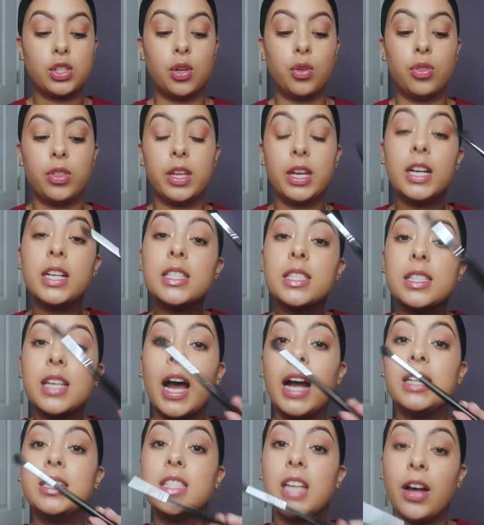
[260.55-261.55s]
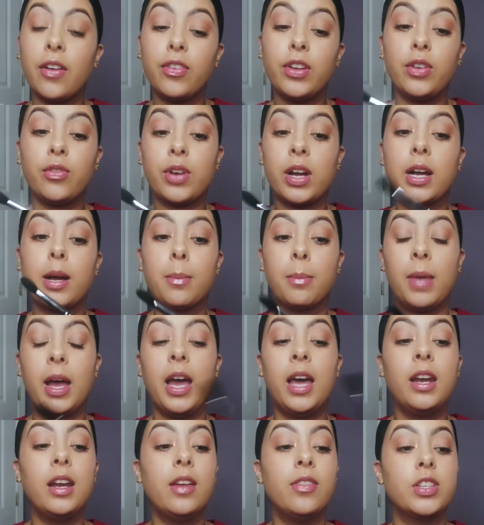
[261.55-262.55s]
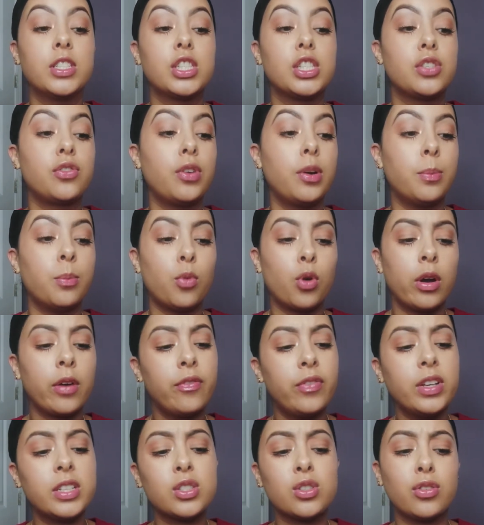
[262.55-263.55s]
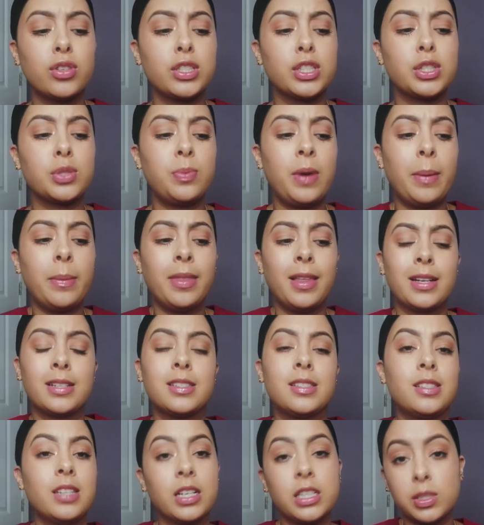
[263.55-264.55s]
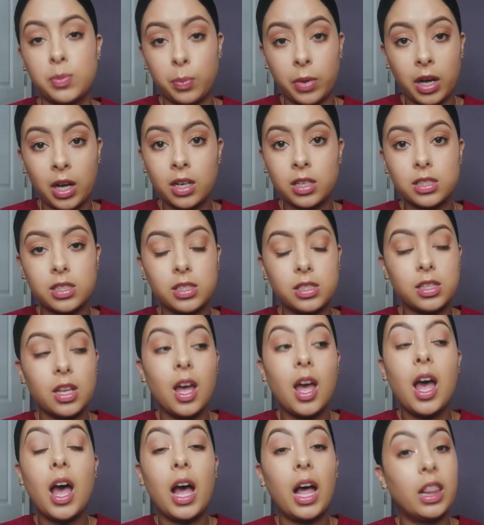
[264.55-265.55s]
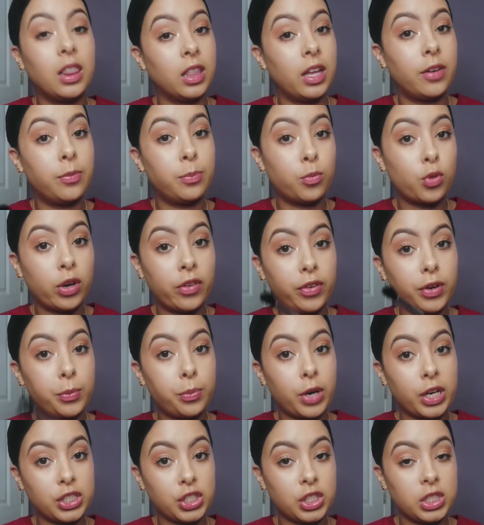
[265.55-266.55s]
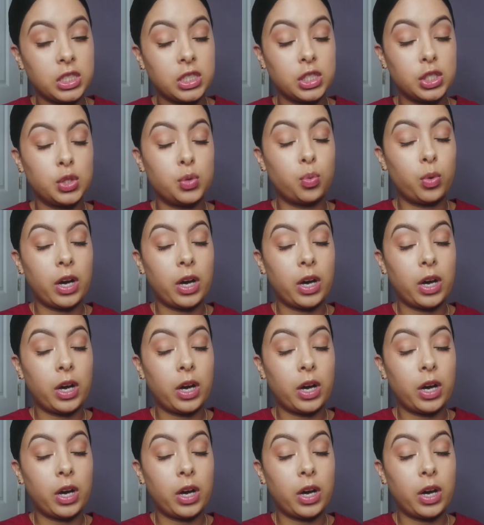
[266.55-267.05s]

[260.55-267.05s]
So this, I definitely recommend, and this is from Morphe, so this is probably like $6. I love Morphe brushes as